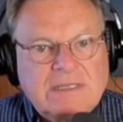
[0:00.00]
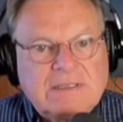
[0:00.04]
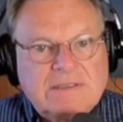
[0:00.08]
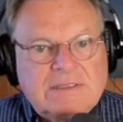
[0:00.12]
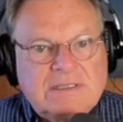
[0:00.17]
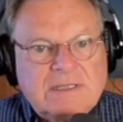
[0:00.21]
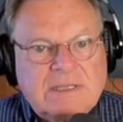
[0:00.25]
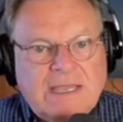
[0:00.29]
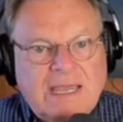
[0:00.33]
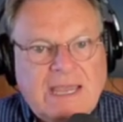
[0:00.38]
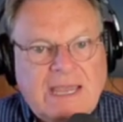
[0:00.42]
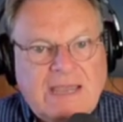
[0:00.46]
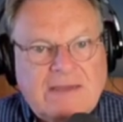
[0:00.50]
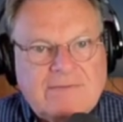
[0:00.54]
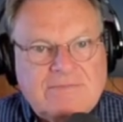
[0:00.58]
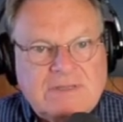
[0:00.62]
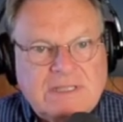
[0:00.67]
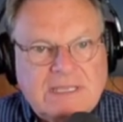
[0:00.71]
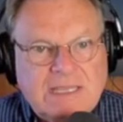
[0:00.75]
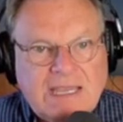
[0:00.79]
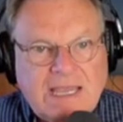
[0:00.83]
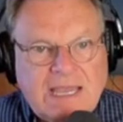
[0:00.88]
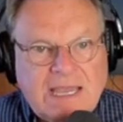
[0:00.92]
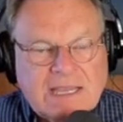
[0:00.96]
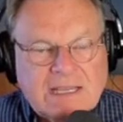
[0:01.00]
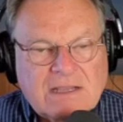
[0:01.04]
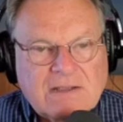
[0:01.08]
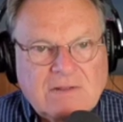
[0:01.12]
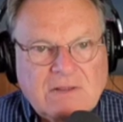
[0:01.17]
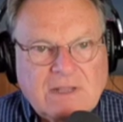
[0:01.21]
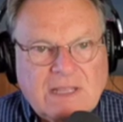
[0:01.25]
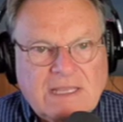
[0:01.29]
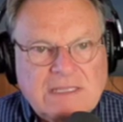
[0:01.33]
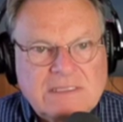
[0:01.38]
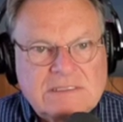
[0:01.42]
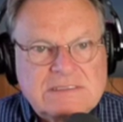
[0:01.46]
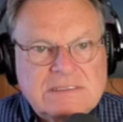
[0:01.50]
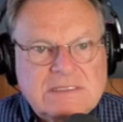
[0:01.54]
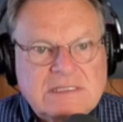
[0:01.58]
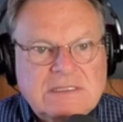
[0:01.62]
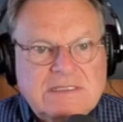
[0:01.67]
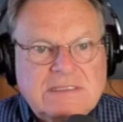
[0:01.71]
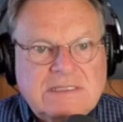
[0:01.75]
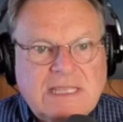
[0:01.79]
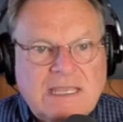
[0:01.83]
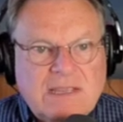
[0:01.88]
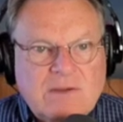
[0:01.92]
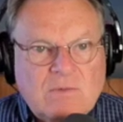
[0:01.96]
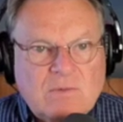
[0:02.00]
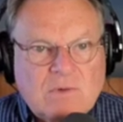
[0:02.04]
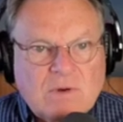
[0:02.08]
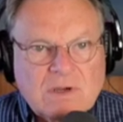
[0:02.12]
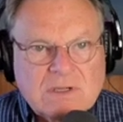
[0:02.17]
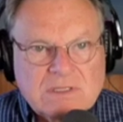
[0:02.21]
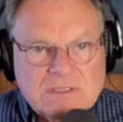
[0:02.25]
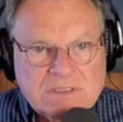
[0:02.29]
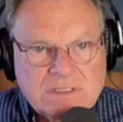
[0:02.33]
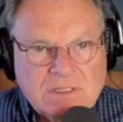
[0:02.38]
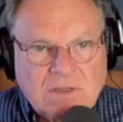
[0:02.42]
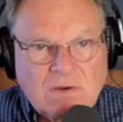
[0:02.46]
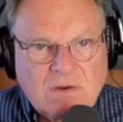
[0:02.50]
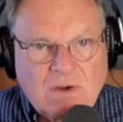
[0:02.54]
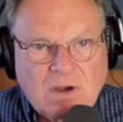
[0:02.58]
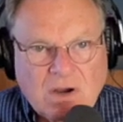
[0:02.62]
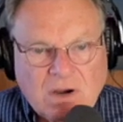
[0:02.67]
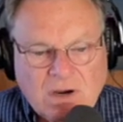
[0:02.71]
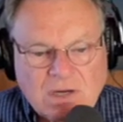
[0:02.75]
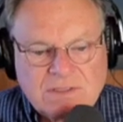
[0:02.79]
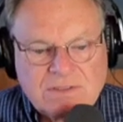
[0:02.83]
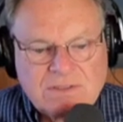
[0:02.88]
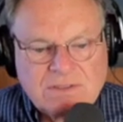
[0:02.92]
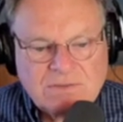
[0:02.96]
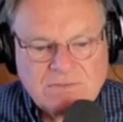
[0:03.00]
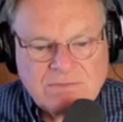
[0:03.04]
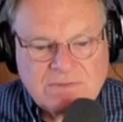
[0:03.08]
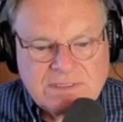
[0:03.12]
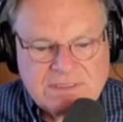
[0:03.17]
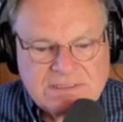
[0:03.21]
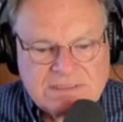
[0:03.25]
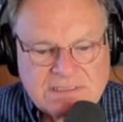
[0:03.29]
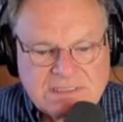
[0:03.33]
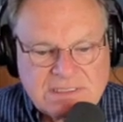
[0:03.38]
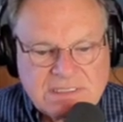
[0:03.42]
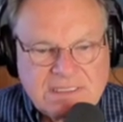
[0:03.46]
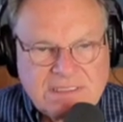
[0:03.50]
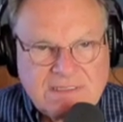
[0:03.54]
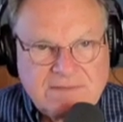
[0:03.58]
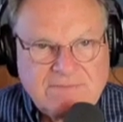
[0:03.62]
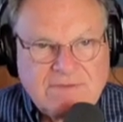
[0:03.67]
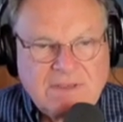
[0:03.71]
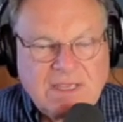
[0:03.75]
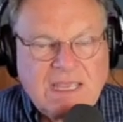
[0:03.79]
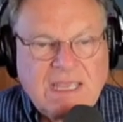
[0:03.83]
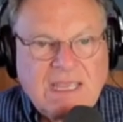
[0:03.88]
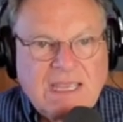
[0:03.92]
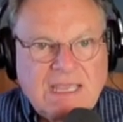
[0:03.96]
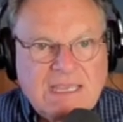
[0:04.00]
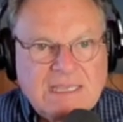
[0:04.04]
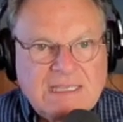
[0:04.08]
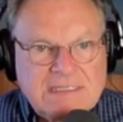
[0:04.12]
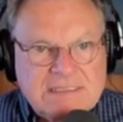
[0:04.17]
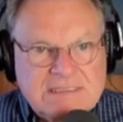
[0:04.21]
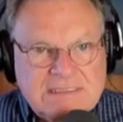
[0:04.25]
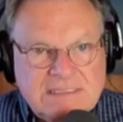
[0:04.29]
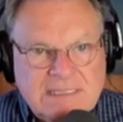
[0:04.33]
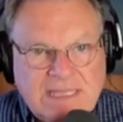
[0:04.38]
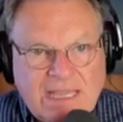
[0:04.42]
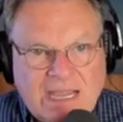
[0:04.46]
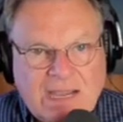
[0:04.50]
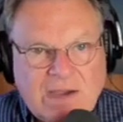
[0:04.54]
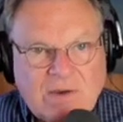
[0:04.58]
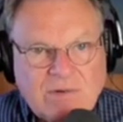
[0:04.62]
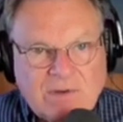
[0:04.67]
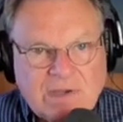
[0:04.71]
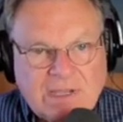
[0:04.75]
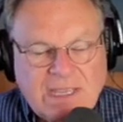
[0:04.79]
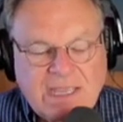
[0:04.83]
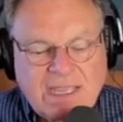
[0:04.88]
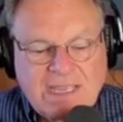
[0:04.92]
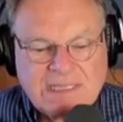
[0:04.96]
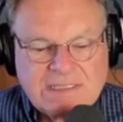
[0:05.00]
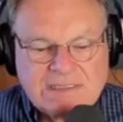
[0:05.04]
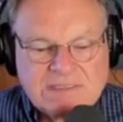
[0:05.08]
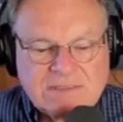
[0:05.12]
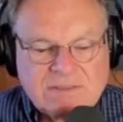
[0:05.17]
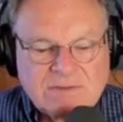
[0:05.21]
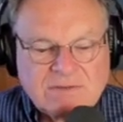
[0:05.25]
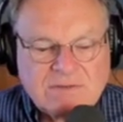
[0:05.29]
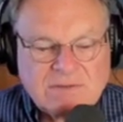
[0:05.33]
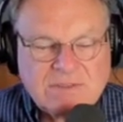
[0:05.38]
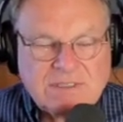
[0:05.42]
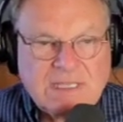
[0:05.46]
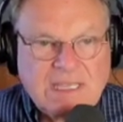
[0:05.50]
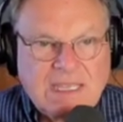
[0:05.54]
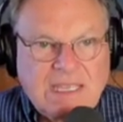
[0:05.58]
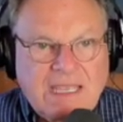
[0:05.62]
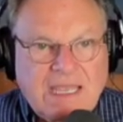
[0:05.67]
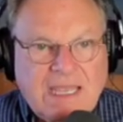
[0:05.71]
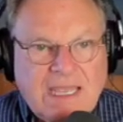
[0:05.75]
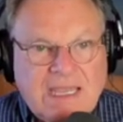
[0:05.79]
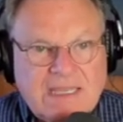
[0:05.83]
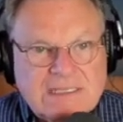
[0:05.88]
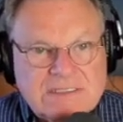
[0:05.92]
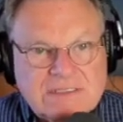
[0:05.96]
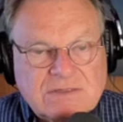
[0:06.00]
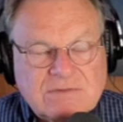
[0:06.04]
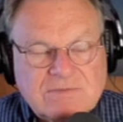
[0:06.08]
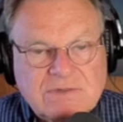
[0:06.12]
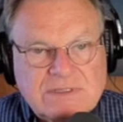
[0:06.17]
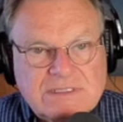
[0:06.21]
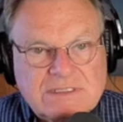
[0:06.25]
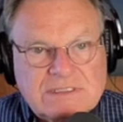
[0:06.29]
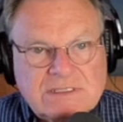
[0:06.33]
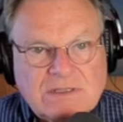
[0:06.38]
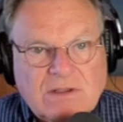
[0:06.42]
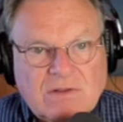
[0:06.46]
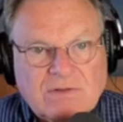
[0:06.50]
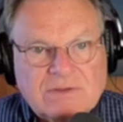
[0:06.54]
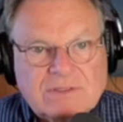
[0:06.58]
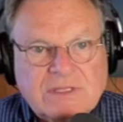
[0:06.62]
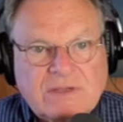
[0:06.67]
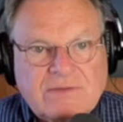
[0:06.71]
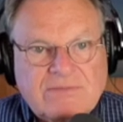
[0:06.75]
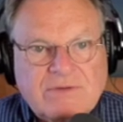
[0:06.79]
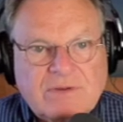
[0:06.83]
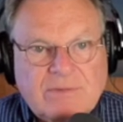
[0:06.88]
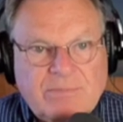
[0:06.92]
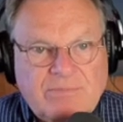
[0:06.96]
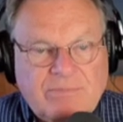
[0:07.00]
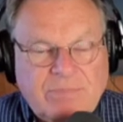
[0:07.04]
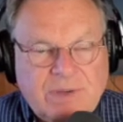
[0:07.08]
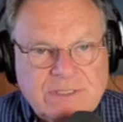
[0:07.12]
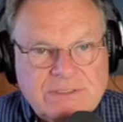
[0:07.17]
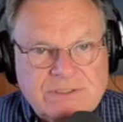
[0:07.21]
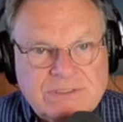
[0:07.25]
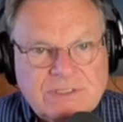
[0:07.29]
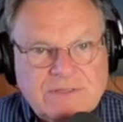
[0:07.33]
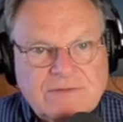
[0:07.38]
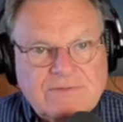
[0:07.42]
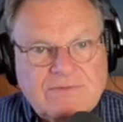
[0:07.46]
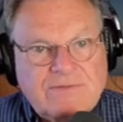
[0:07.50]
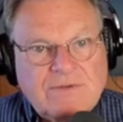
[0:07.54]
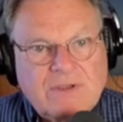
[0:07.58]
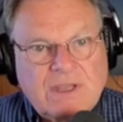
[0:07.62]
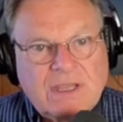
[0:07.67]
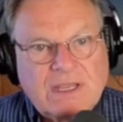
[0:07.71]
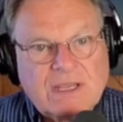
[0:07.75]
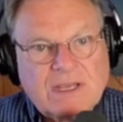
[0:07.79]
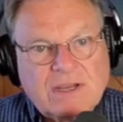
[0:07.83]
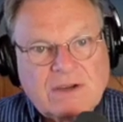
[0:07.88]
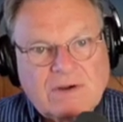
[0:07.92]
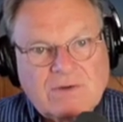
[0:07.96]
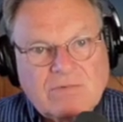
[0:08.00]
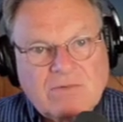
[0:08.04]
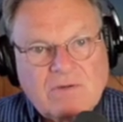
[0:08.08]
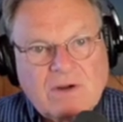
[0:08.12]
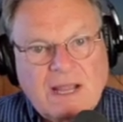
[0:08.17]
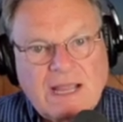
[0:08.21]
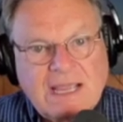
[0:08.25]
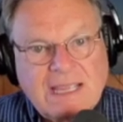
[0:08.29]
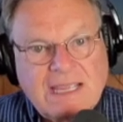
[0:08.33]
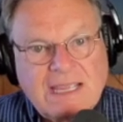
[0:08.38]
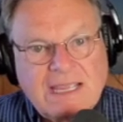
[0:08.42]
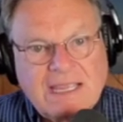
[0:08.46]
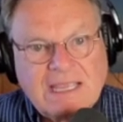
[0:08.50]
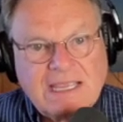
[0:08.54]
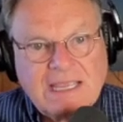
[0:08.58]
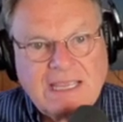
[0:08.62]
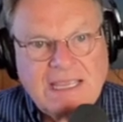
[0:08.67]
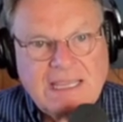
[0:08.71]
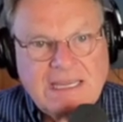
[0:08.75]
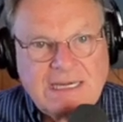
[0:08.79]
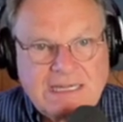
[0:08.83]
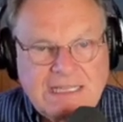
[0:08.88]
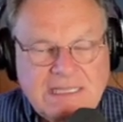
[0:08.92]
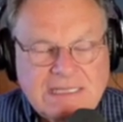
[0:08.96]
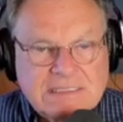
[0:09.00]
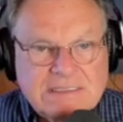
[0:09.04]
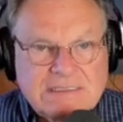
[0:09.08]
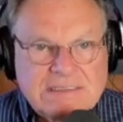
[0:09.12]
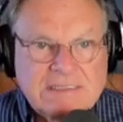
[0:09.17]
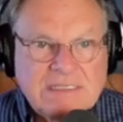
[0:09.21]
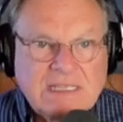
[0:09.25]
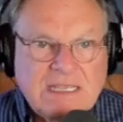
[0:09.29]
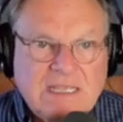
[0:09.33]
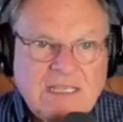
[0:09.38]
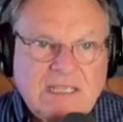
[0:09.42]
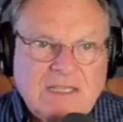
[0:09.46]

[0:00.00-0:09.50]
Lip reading: to have the accolades that they worked so hard to receive is now canceled as a result of a bunch of crying idiots